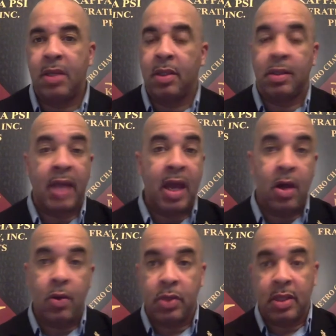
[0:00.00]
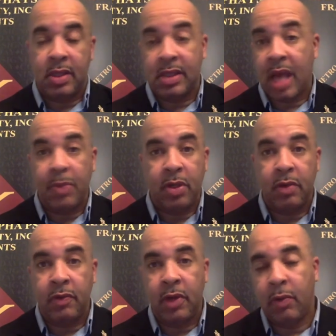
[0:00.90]
the lounge at the top
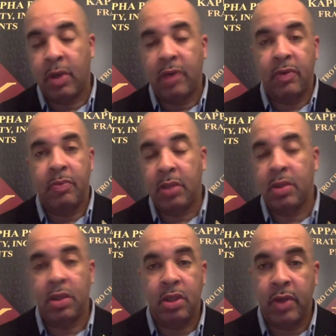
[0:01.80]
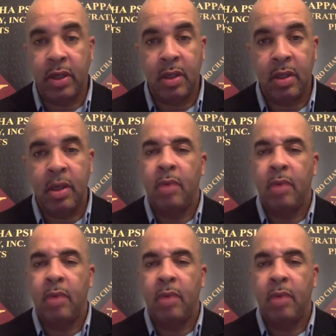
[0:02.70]
of whatever building you're in.